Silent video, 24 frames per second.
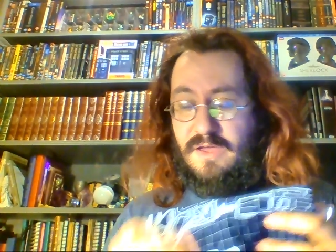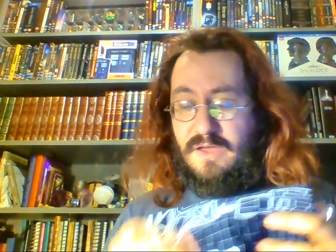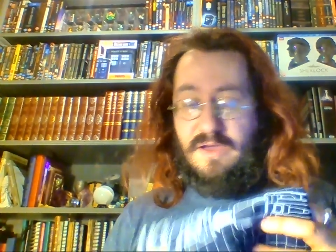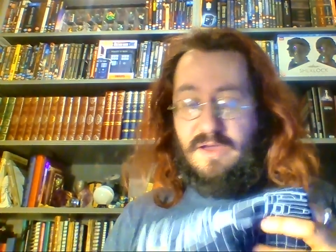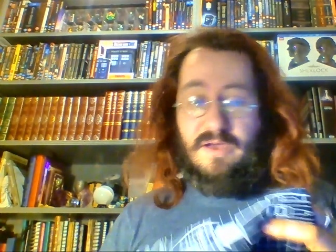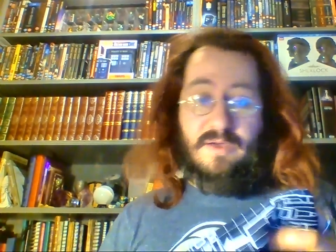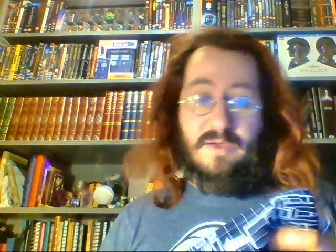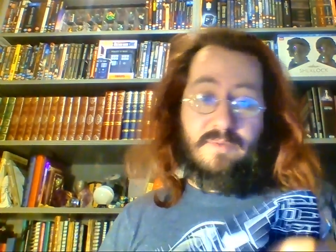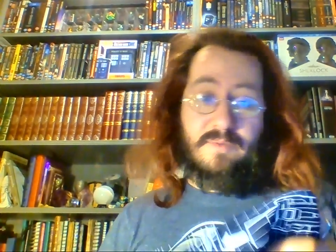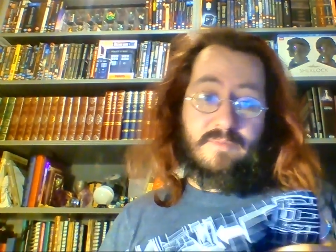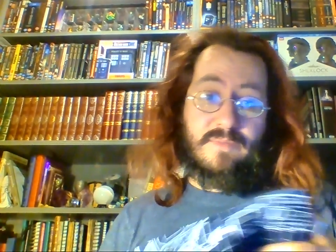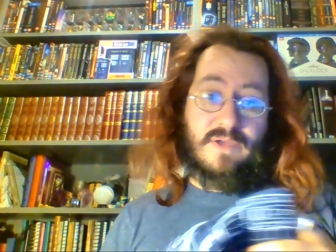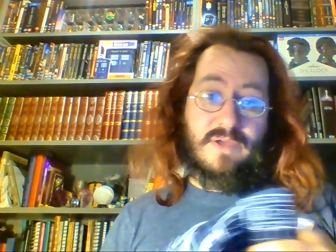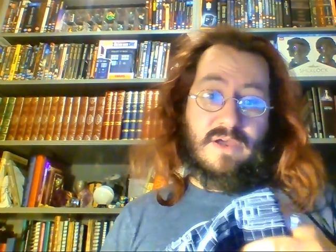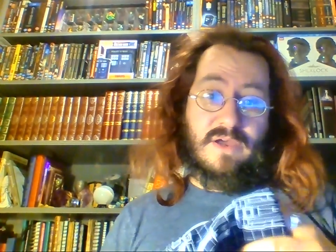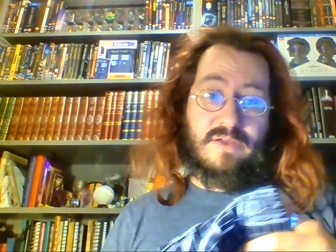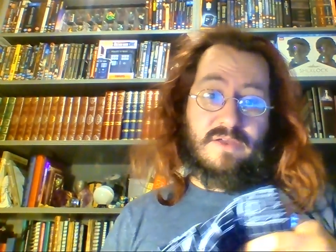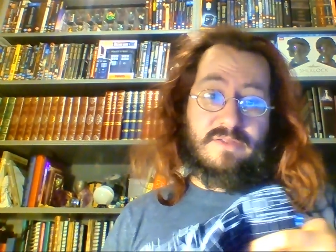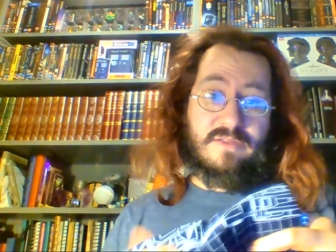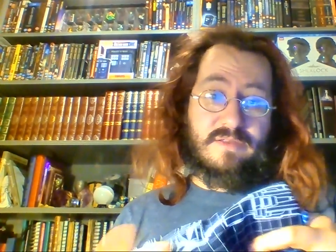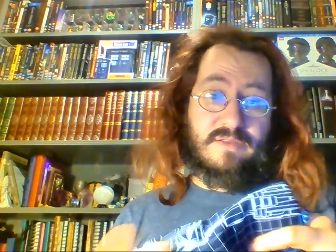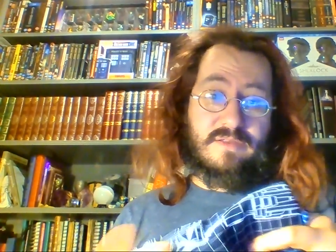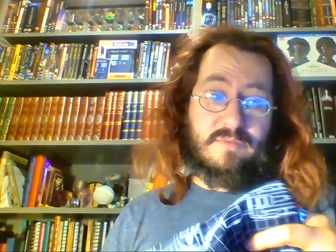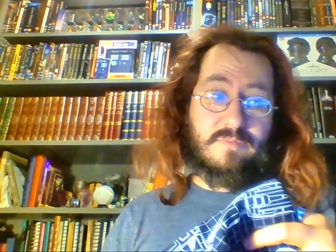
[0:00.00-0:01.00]
I
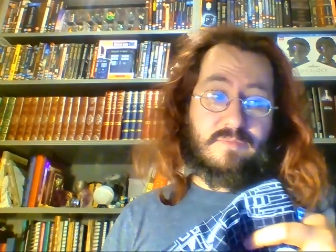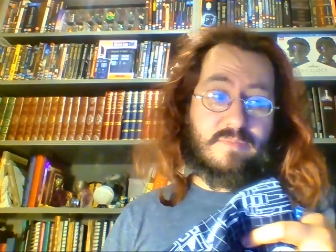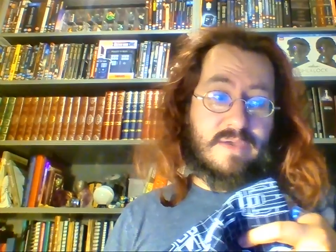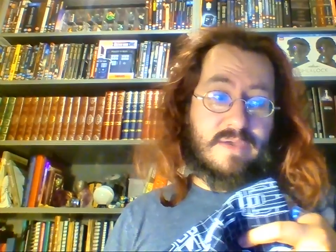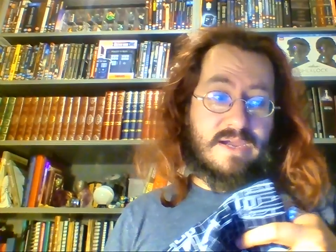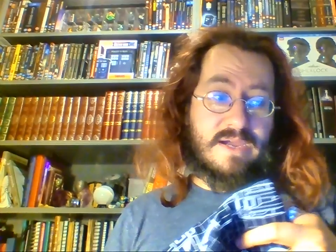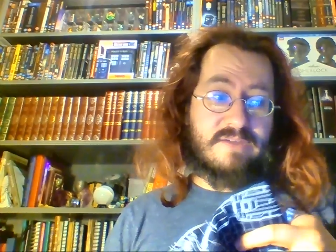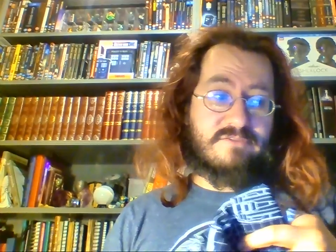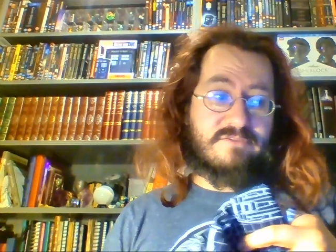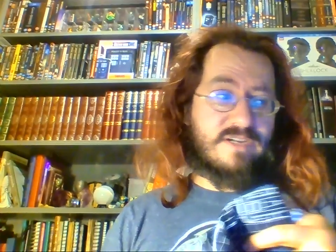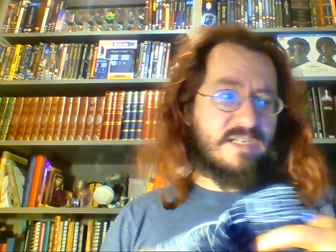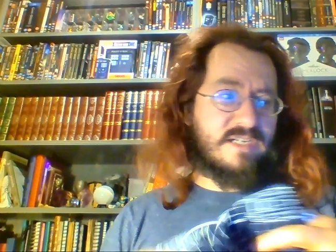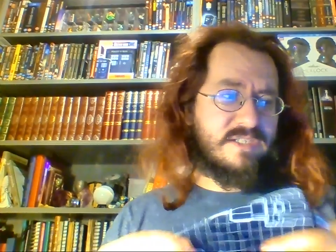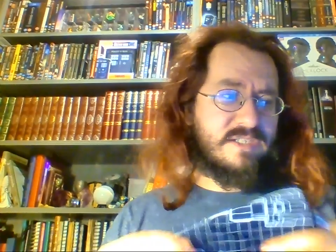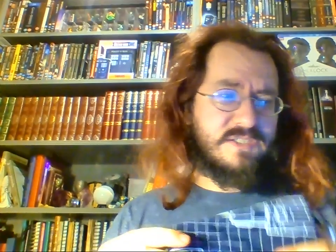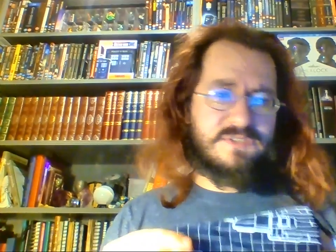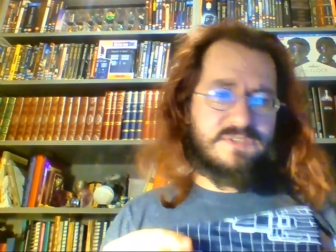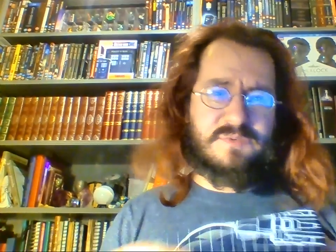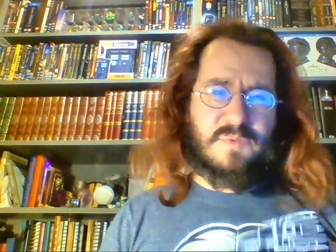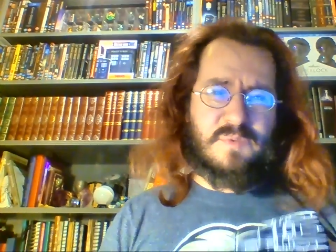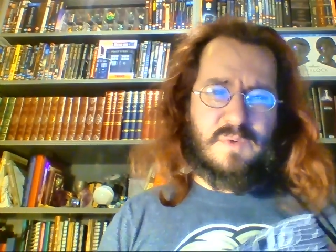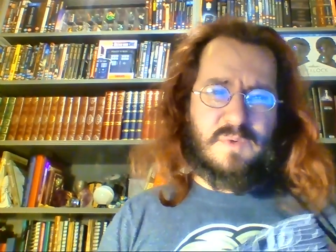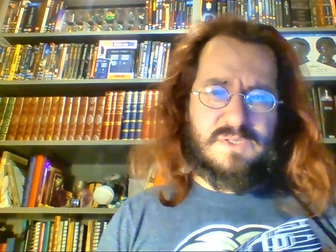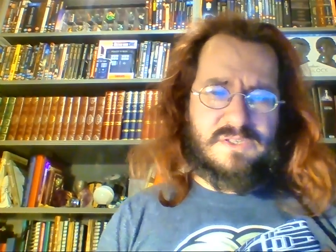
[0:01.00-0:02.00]
think Power Rangers,
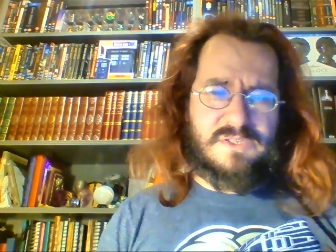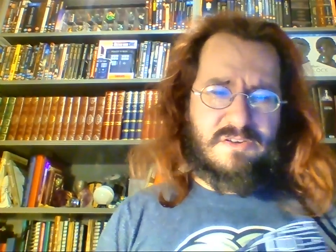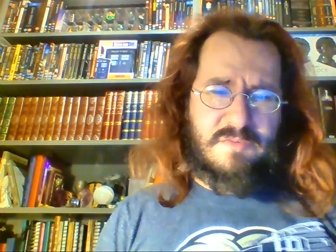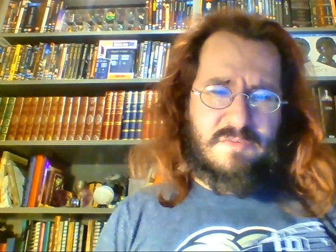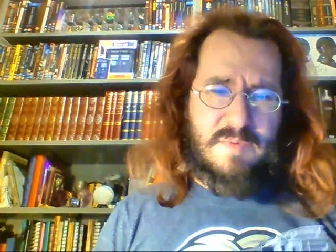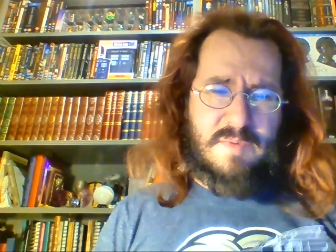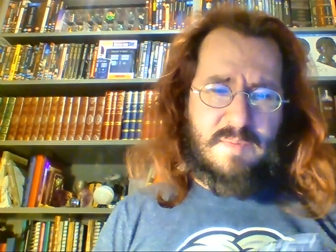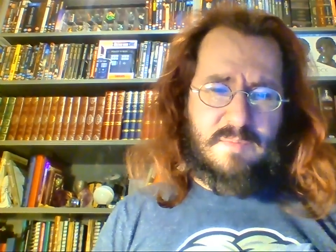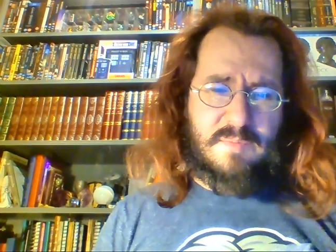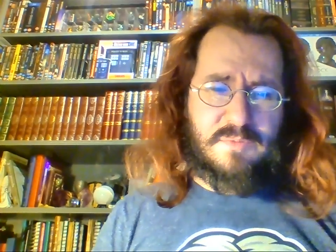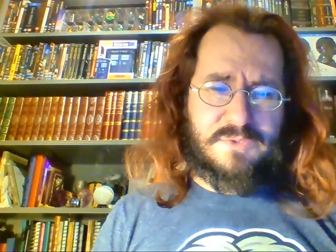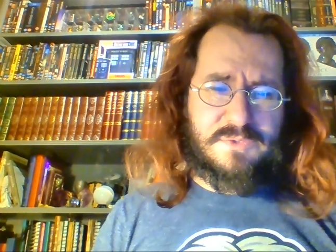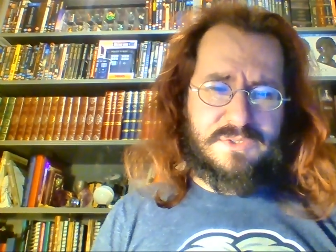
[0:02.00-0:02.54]
from what I remember,